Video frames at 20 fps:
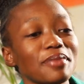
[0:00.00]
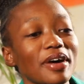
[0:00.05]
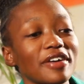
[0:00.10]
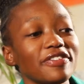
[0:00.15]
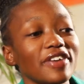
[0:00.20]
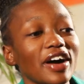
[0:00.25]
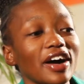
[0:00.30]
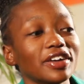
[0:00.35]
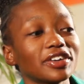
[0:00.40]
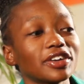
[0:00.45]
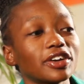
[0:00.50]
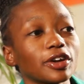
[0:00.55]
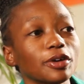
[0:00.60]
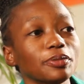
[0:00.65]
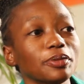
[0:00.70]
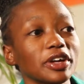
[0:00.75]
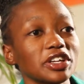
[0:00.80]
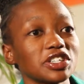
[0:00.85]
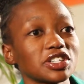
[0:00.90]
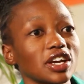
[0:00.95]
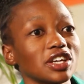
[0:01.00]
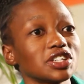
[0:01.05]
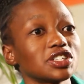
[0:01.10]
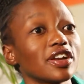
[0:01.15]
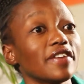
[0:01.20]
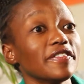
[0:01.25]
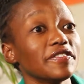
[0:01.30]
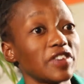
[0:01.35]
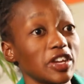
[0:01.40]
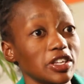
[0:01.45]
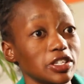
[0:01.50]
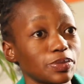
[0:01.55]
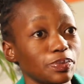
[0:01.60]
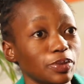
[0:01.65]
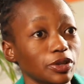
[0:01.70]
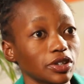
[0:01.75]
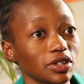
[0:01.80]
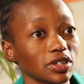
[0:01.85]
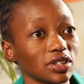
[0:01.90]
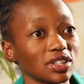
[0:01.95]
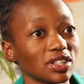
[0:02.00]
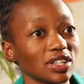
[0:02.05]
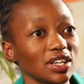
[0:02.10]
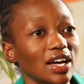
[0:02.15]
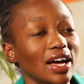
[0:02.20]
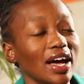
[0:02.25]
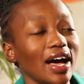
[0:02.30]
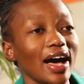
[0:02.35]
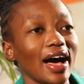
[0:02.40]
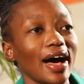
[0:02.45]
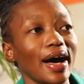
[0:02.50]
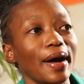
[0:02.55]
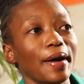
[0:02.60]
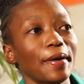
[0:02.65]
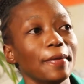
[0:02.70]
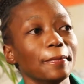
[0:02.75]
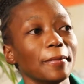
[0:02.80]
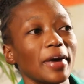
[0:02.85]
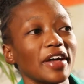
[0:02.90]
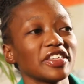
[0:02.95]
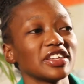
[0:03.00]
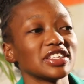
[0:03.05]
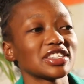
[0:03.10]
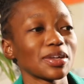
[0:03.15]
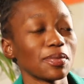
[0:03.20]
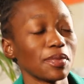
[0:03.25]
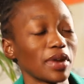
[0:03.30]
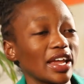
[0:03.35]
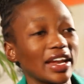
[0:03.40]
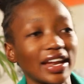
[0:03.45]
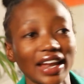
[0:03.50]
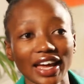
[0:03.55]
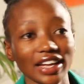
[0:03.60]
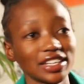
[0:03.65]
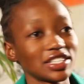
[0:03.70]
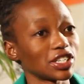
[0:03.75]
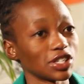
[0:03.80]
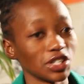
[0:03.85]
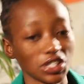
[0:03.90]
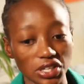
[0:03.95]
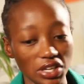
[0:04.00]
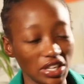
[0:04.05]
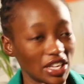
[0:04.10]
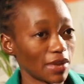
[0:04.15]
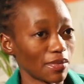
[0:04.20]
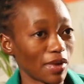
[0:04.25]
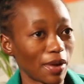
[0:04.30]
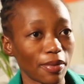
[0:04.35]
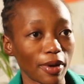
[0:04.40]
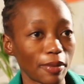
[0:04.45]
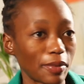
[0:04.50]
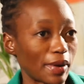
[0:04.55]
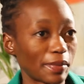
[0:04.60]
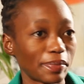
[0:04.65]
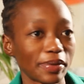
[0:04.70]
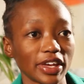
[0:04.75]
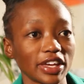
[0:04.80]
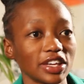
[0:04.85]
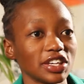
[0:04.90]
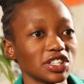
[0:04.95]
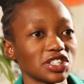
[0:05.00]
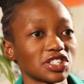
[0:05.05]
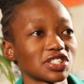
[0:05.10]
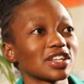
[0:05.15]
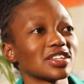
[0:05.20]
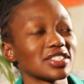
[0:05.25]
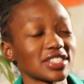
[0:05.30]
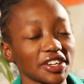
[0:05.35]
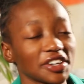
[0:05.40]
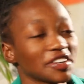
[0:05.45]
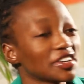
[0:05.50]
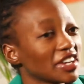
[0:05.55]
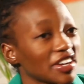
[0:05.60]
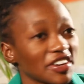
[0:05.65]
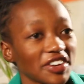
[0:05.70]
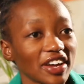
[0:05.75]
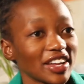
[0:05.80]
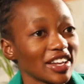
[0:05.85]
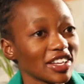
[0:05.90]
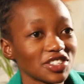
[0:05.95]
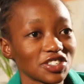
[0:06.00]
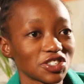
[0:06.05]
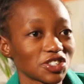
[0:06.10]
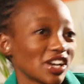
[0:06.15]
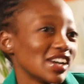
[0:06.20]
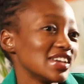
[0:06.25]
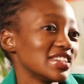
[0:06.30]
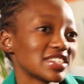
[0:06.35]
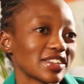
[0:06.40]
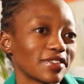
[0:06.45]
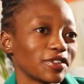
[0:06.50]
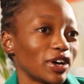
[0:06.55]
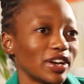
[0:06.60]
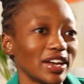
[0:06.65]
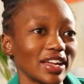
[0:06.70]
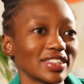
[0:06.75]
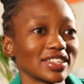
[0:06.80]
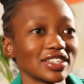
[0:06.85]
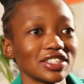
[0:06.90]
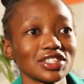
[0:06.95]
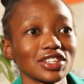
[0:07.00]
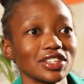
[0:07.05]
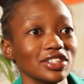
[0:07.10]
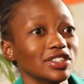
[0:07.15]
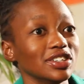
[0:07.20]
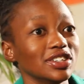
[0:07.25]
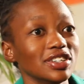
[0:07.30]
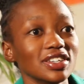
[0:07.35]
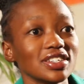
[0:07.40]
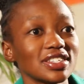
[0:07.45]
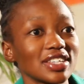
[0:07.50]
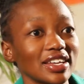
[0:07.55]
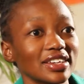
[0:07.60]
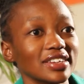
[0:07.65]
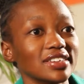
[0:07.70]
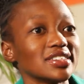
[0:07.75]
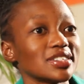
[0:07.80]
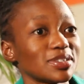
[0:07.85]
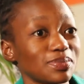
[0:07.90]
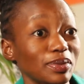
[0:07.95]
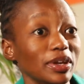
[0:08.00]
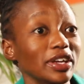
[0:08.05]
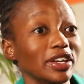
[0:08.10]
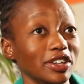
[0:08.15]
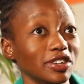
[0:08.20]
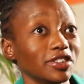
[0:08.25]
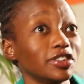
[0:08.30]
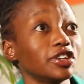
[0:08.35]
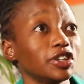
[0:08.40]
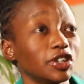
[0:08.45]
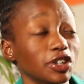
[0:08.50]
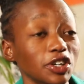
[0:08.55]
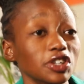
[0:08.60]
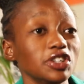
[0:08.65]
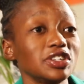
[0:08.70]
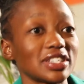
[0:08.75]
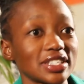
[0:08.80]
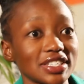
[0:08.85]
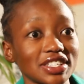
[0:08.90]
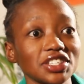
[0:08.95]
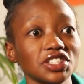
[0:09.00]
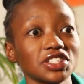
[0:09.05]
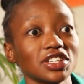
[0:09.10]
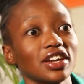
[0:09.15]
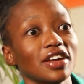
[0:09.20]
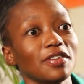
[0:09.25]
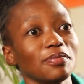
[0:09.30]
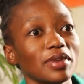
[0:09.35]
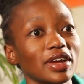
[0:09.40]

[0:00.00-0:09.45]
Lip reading: I found Global Education on Facebook. I think someone had liked it, so it came up on my page. So I was like, okay, great, let's try this. I've got nothing to lose, and it's been a good decision I've